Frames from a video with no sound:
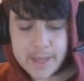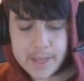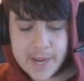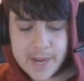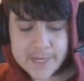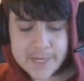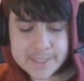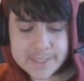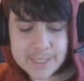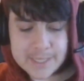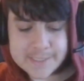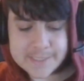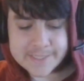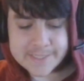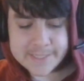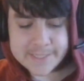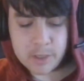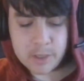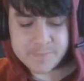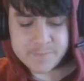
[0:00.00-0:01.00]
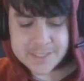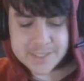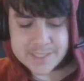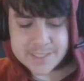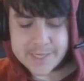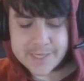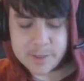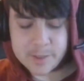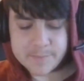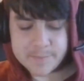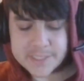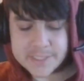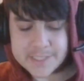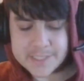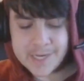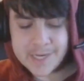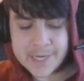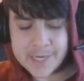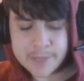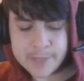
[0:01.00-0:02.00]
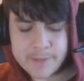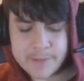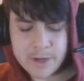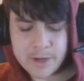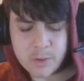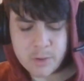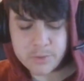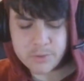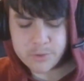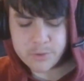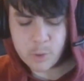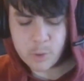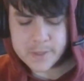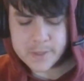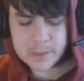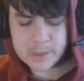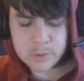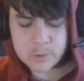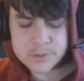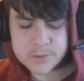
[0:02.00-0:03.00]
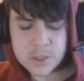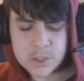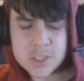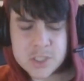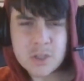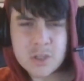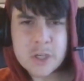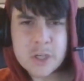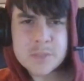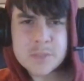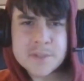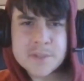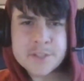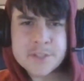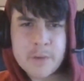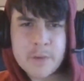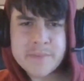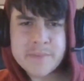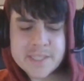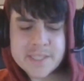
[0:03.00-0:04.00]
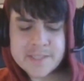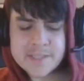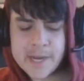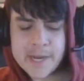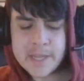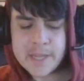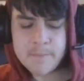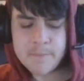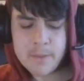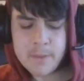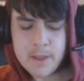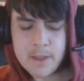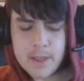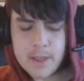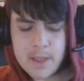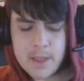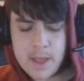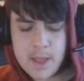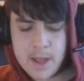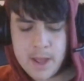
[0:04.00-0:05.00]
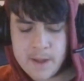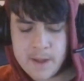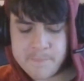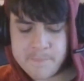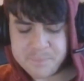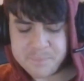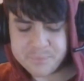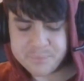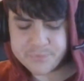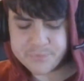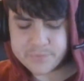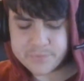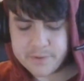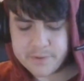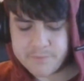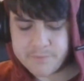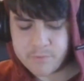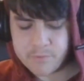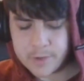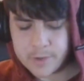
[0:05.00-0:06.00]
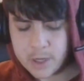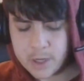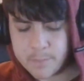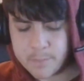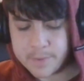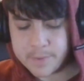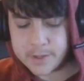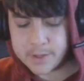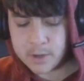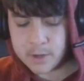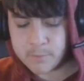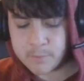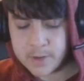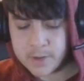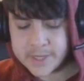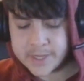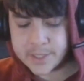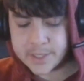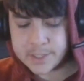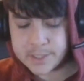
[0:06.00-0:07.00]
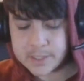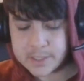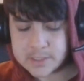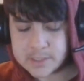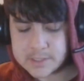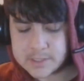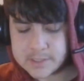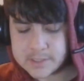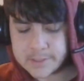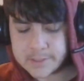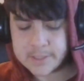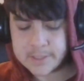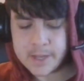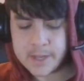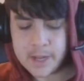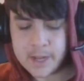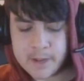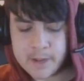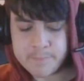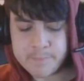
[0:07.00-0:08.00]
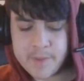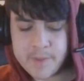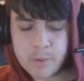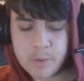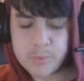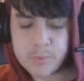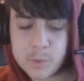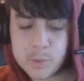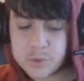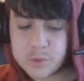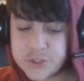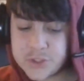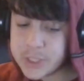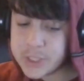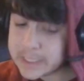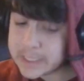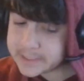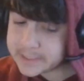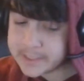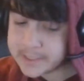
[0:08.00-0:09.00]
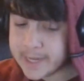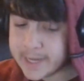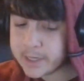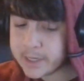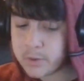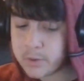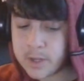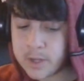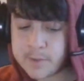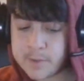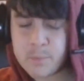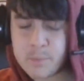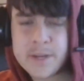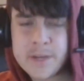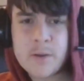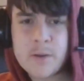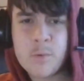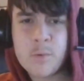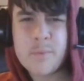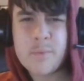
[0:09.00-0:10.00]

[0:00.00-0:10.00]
at a classic in Optus, at Optus Stadium. They don't normally lose those close ones at Optus Stadium, um, Freo, but I reckon um, they will just snag a, a win